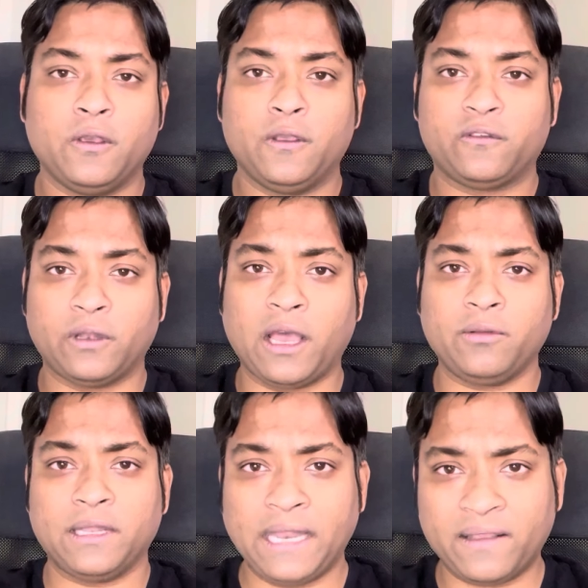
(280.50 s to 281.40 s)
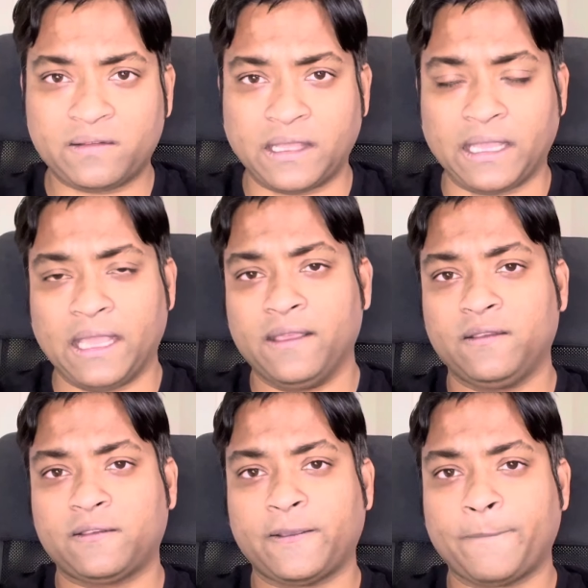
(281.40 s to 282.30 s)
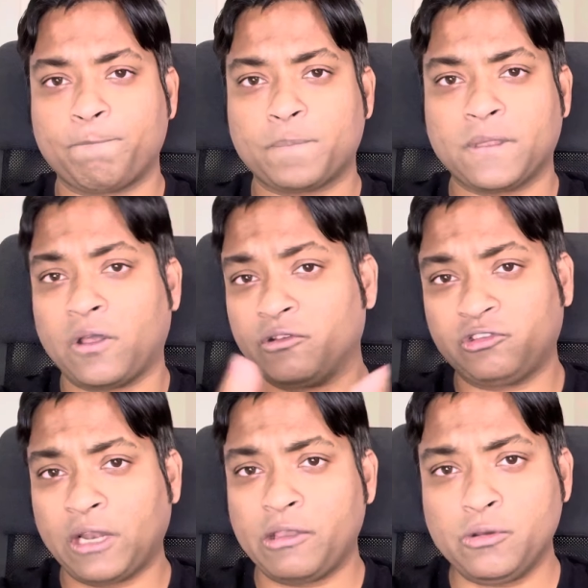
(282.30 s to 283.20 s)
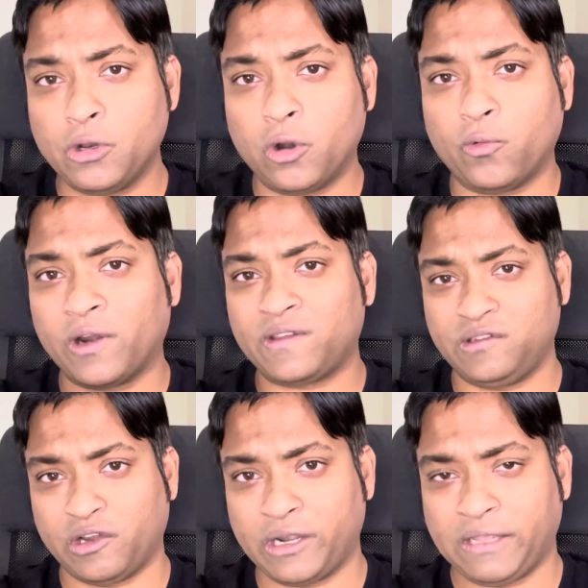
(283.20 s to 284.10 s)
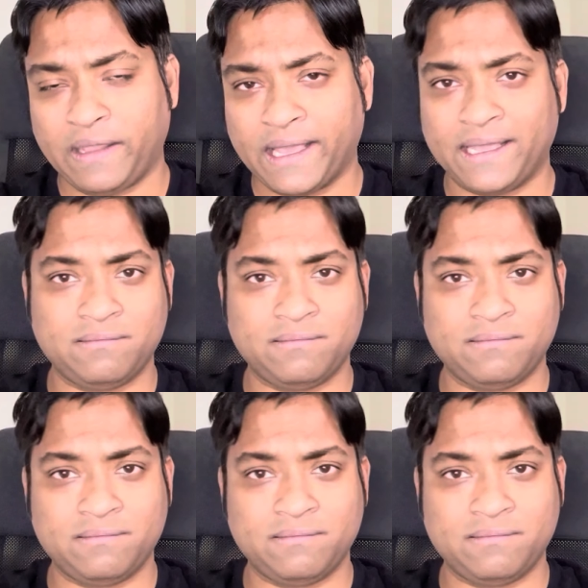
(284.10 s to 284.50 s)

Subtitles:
So now the next thing is, now you know what's generative AI.